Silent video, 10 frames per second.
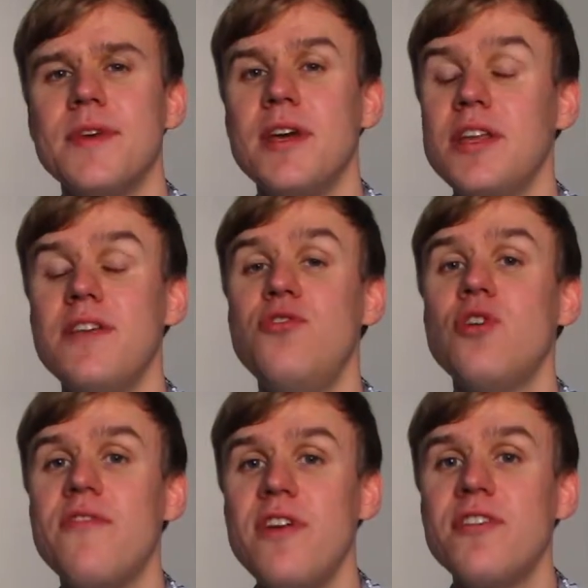And if you
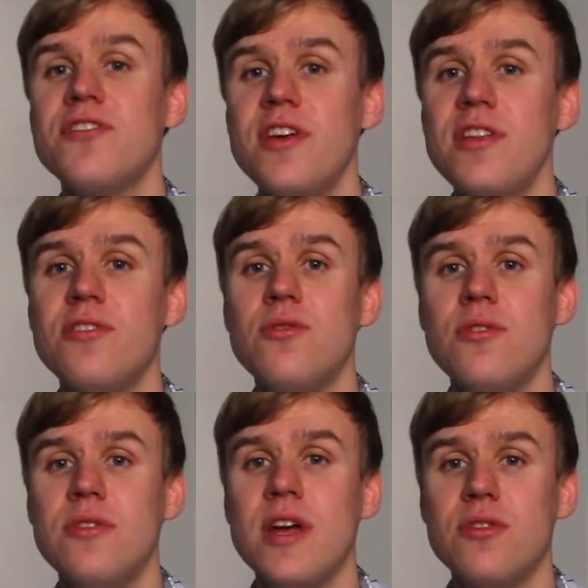have ever said
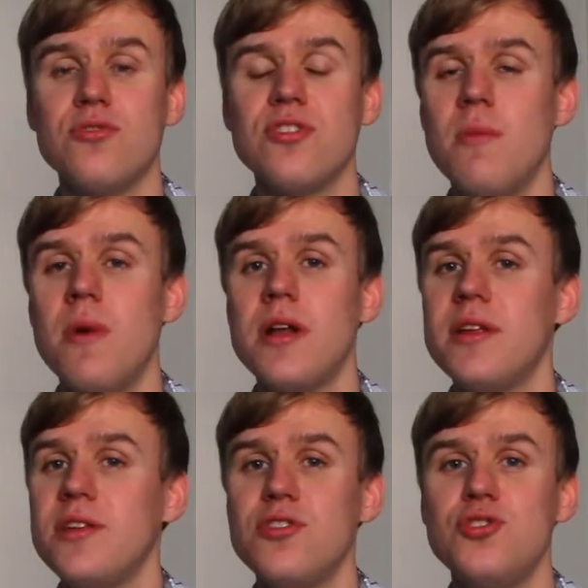that to somebody,
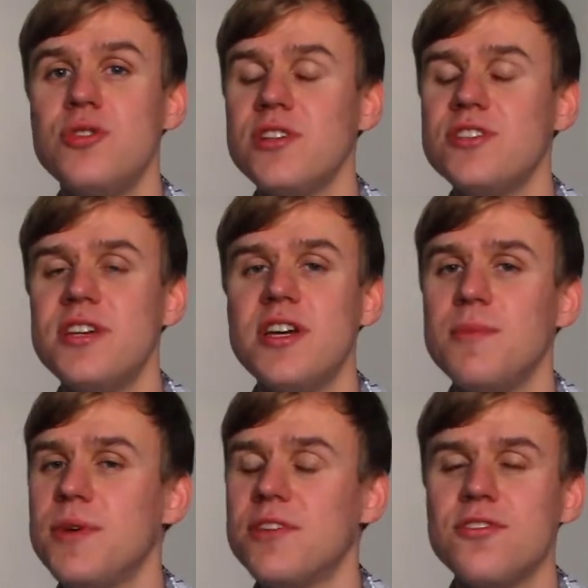then you should not say
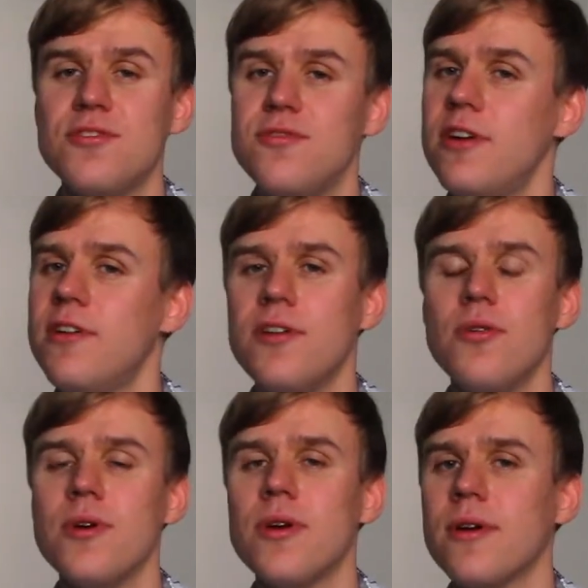it because it's very
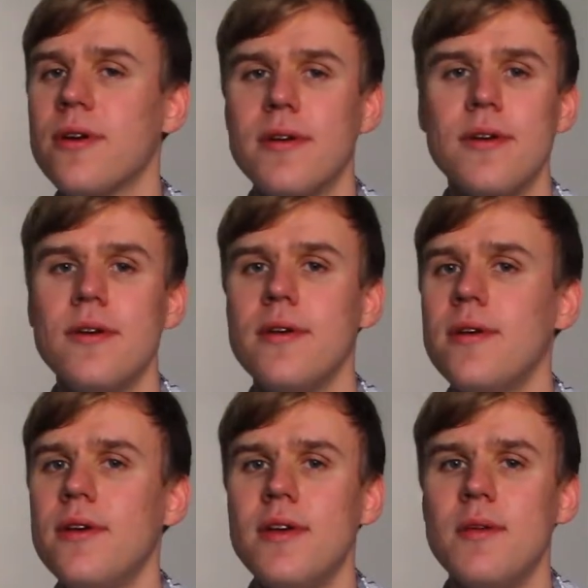annoying.
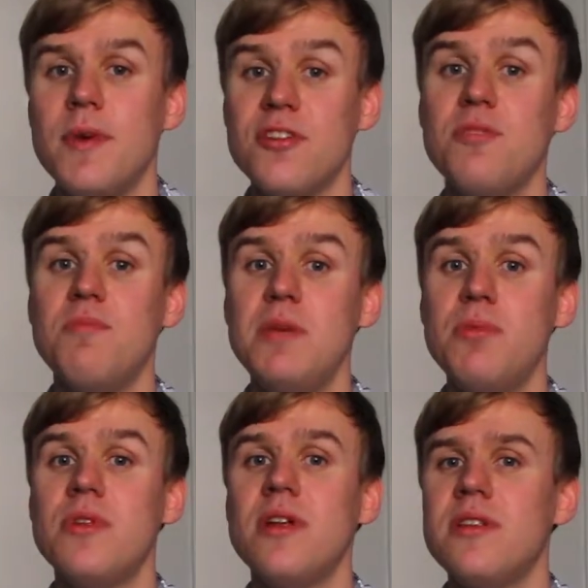Because the
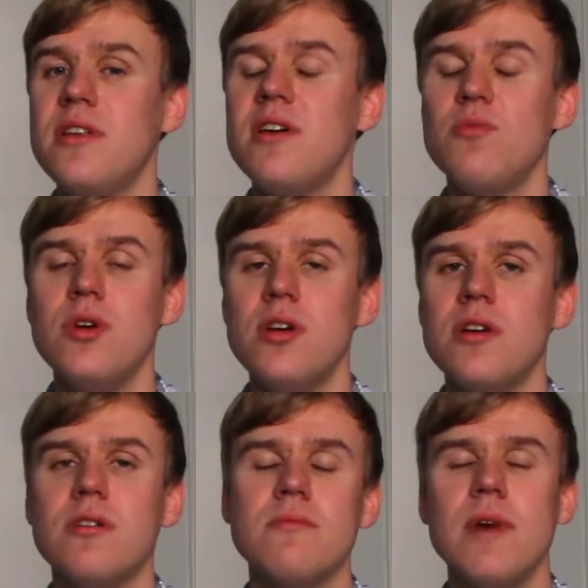people that they
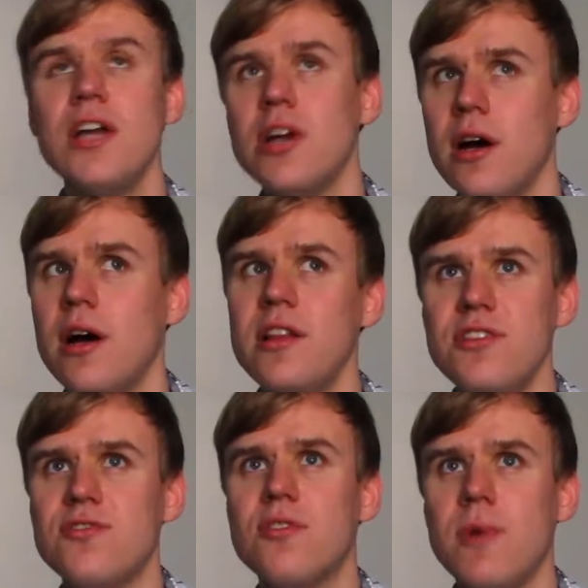we I at
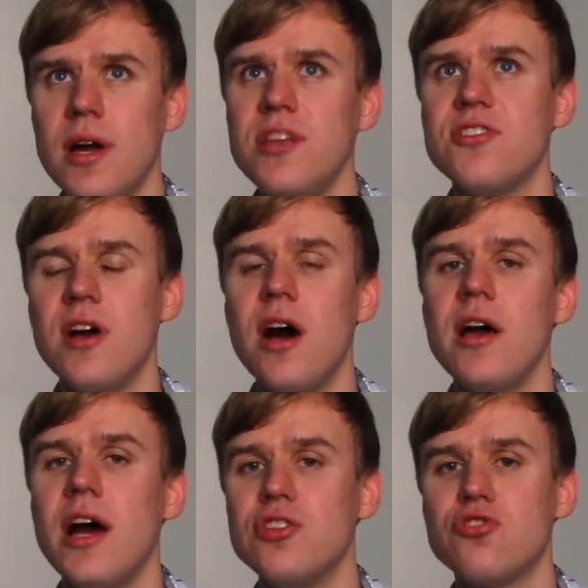least from at least
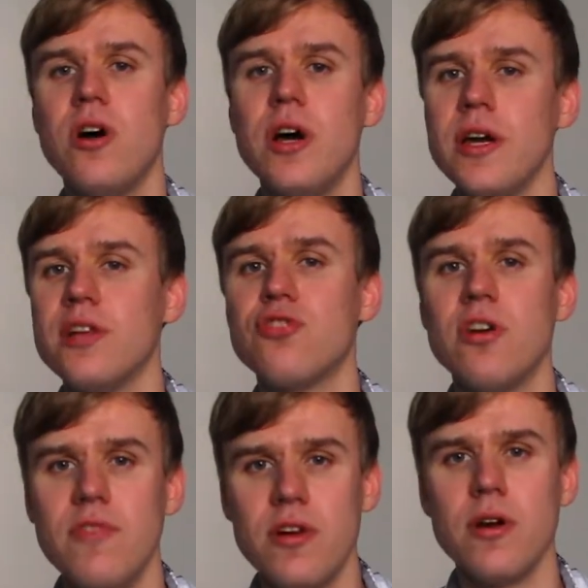I I try I try
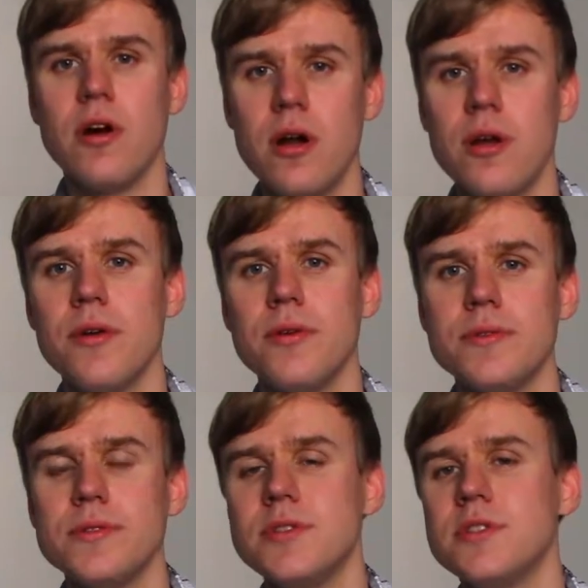very hard.
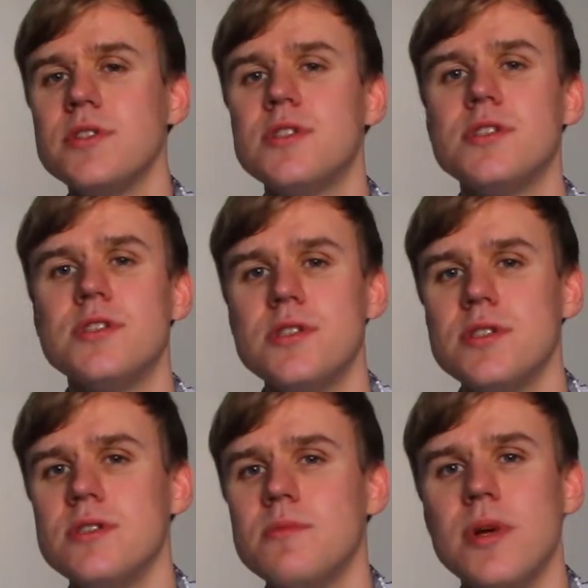
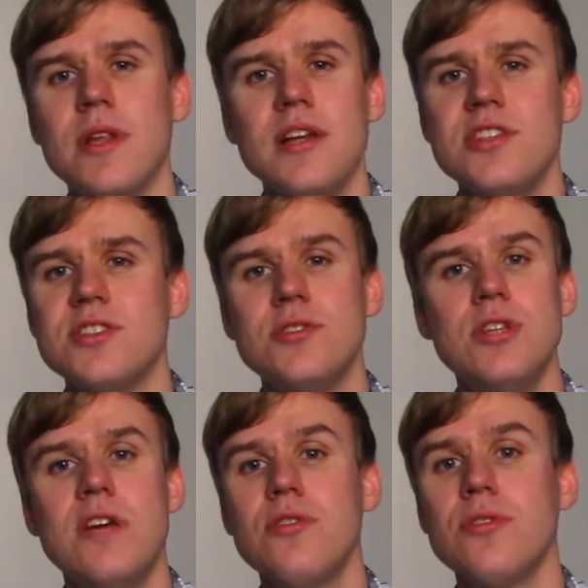But I just
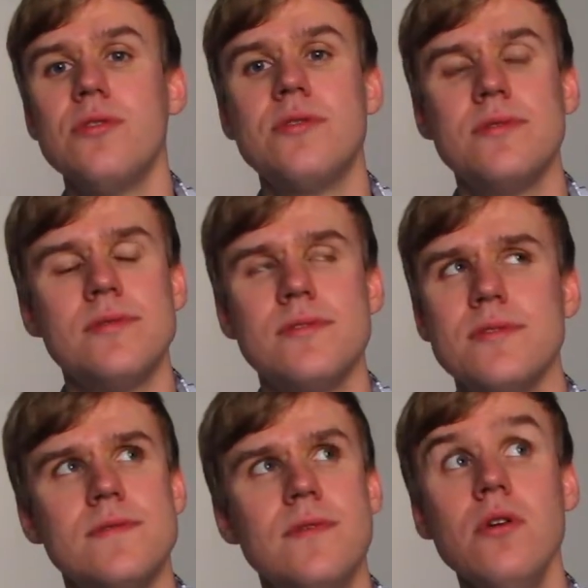never could
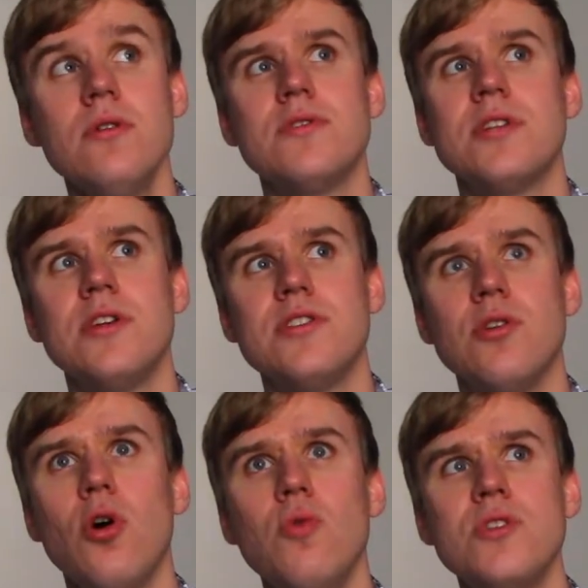focus. I just
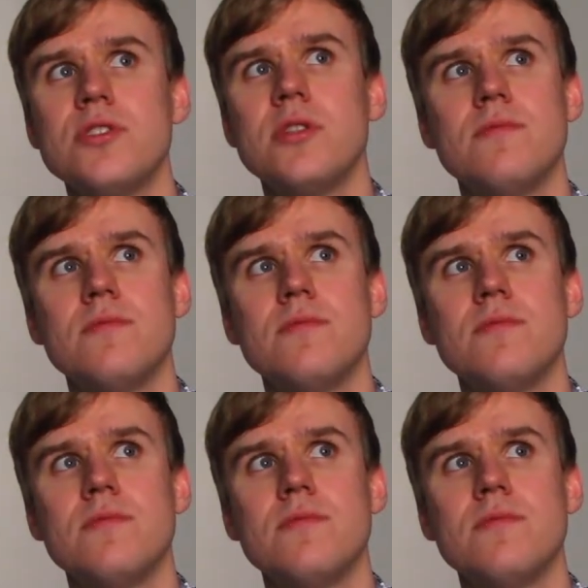always